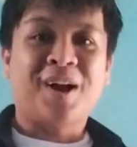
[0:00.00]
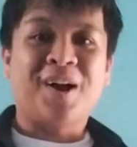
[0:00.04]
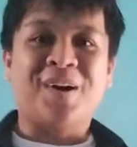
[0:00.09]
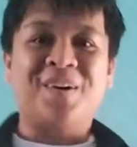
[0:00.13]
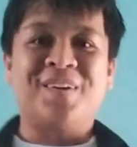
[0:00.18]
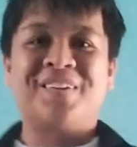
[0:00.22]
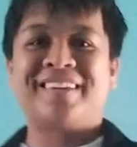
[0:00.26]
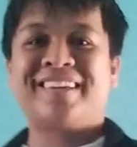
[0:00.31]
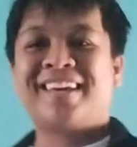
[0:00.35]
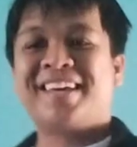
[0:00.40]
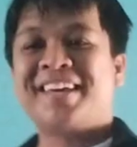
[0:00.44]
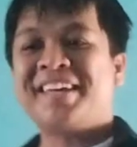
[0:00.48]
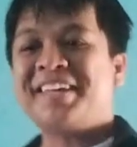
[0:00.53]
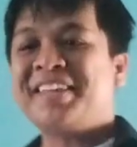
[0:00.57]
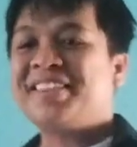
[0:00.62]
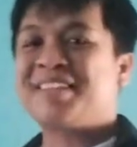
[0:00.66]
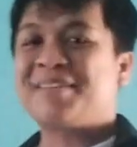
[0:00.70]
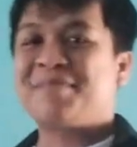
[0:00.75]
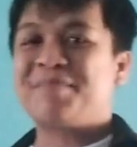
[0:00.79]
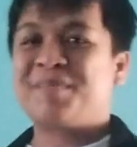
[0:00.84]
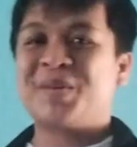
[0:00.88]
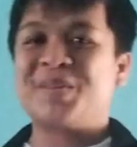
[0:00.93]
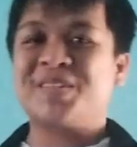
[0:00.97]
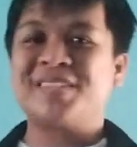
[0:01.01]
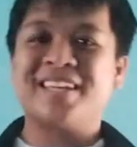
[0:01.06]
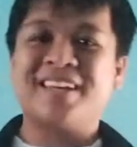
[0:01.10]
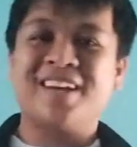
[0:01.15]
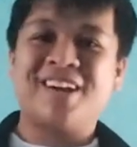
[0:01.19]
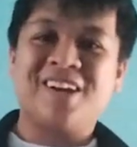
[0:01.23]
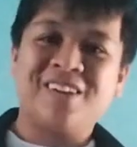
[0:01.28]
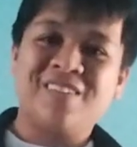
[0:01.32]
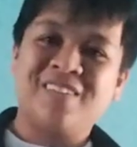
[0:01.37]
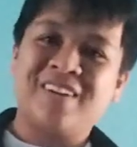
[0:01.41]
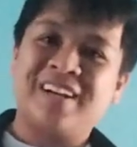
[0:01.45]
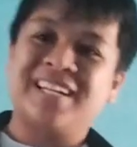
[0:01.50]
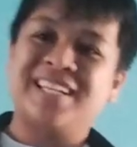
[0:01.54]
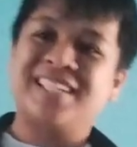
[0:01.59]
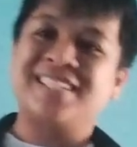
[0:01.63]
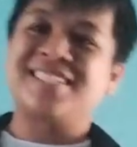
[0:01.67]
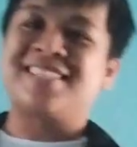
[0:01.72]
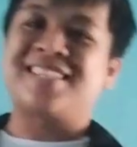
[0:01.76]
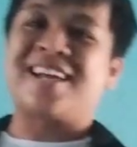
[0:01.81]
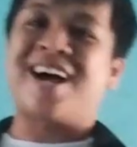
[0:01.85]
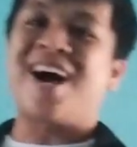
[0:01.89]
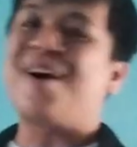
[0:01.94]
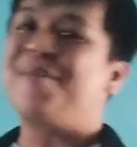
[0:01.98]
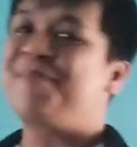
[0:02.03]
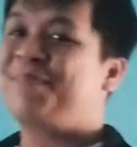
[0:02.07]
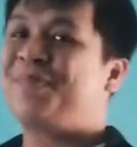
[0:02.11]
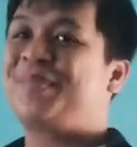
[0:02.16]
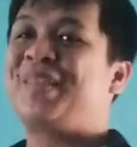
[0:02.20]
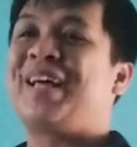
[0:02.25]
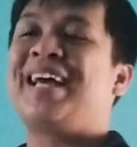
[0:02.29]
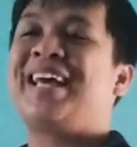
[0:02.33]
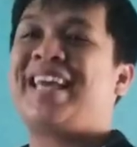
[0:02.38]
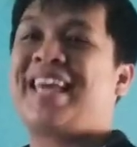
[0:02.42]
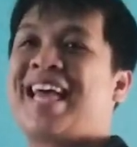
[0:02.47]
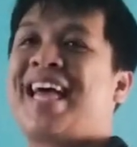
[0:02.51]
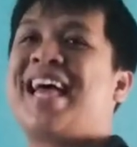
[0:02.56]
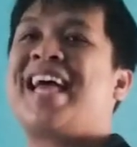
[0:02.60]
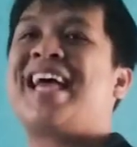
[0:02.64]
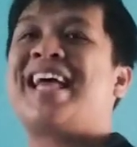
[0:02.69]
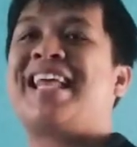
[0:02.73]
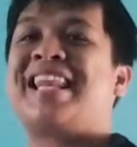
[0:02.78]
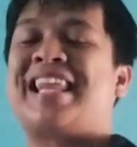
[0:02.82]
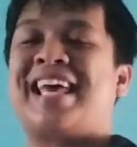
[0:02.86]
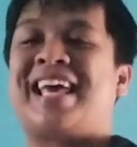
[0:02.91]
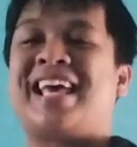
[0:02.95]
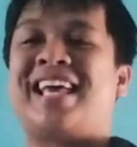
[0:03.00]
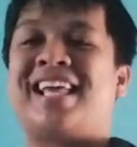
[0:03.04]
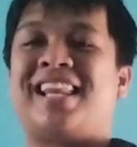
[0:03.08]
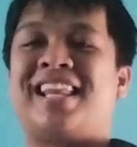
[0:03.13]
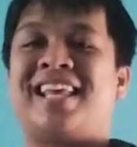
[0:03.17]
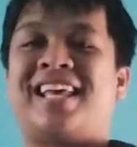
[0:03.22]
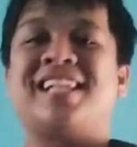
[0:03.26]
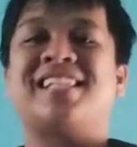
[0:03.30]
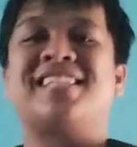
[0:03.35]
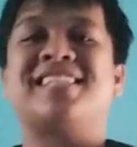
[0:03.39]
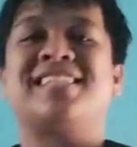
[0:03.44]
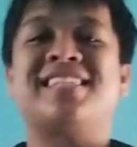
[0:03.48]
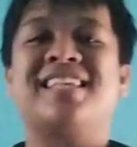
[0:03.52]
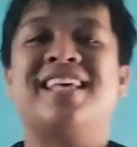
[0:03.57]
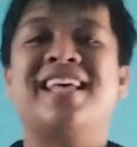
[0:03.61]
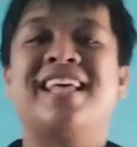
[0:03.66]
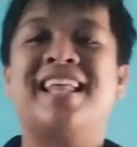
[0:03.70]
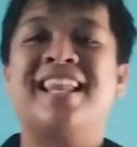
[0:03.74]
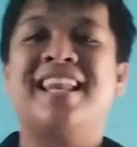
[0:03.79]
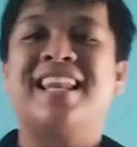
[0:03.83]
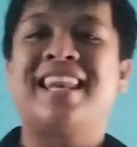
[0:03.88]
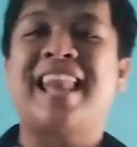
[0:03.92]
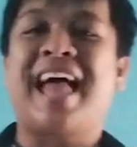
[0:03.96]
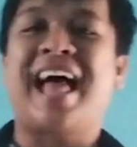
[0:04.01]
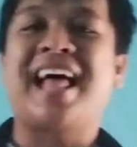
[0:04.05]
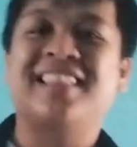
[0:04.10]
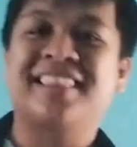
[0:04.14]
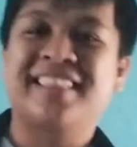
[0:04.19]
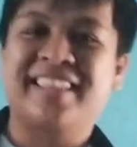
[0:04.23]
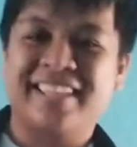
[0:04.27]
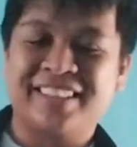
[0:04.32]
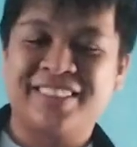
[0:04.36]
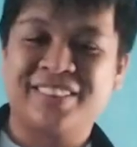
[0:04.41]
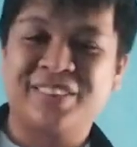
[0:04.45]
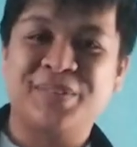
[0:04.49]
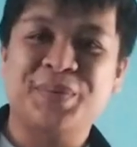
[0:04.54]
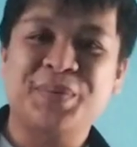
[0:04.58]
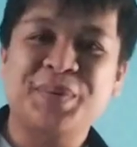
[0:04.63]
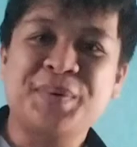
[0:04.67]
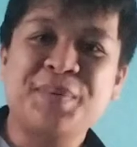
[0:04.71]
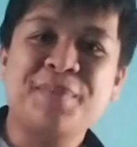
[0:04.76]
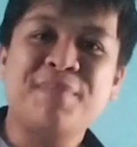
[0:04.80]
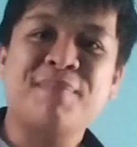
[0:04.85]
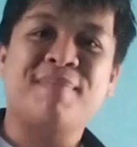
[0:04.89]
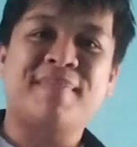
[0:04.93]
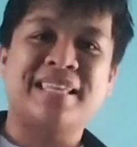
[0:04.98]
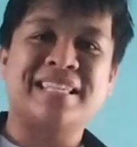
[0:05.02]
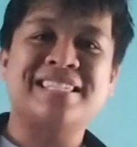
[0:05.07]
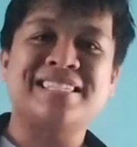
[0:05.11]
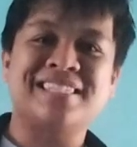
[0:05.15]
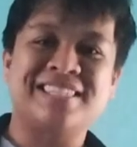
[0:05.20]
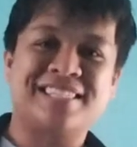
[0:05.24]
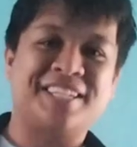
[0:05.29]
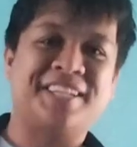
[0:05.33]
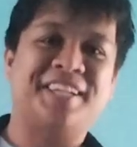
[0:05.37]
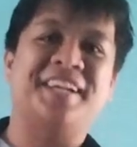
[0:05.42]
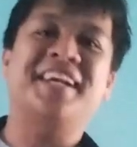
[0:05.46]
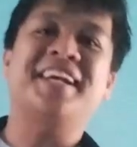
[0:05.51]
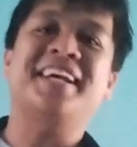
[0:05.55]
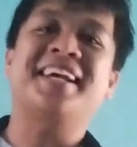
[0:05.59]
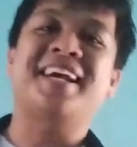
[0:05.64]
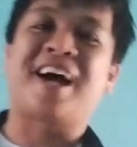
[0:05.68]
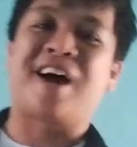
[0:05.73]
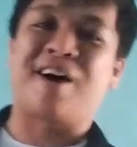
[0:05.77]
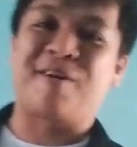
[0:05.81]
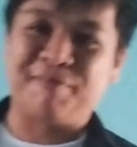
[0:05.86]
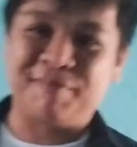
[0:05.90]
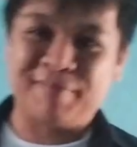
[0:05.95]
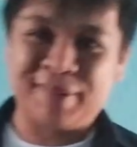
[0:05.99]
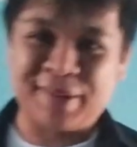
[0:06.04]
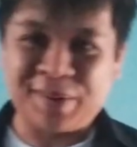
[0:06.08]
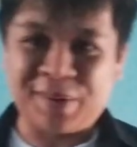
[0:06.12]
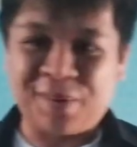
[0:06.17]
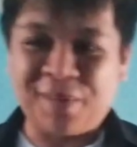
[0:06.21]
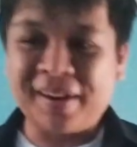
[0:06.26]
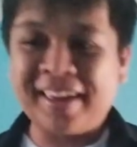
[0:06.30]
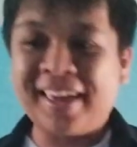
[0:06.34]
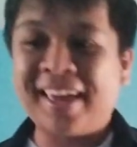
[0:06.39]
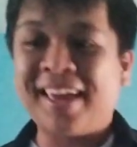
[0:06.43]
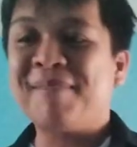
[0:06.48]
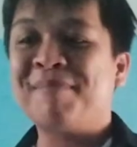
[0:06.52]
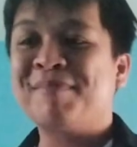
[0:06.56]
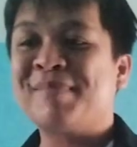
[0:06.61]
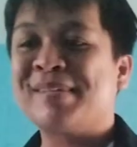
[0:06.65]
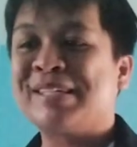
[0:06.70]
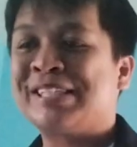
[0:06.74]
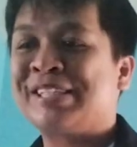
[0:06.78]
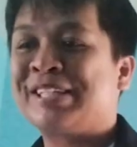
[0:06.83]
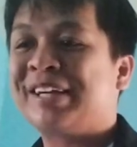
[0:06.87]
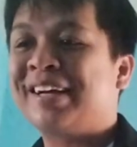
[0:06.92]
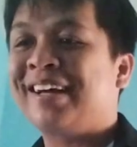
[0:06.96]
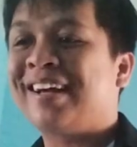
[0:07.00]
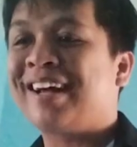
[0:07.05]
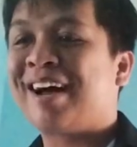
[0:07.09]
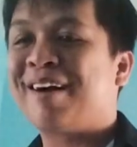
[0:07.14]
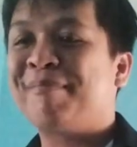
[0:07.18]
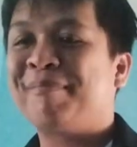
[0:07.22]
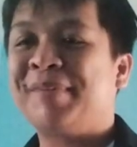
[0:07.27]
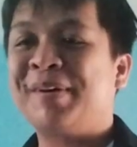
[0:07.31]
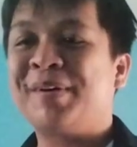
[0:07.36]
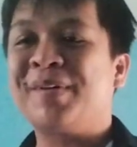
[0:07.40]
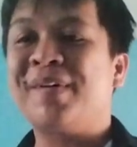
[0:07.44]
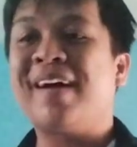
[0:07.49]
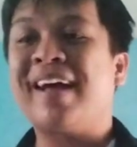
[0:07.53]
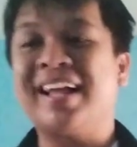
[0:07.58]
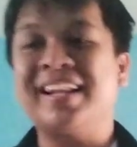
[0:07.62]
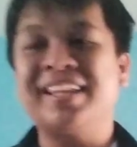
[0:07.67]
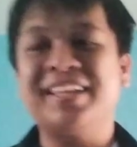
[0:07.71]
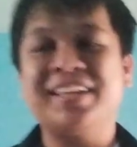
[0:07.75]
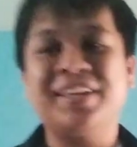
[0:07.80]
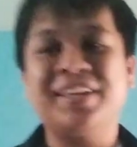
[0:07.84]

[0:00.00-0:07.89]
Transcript: Okay, the music already stopped again and it's landed to Mr. Cambio. Okay, Mr. Cambio, can